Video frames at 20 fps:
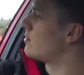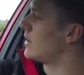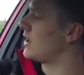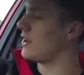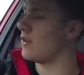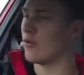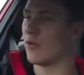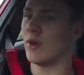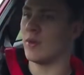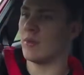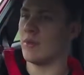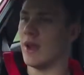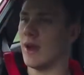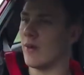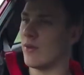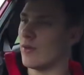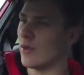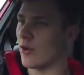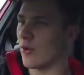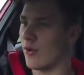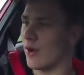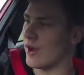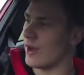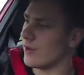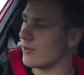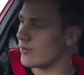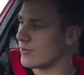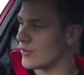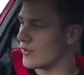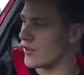been ripped out the
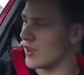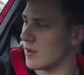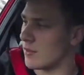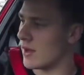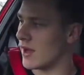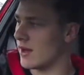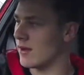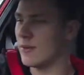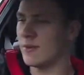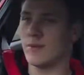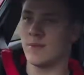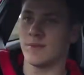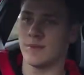ground somehow.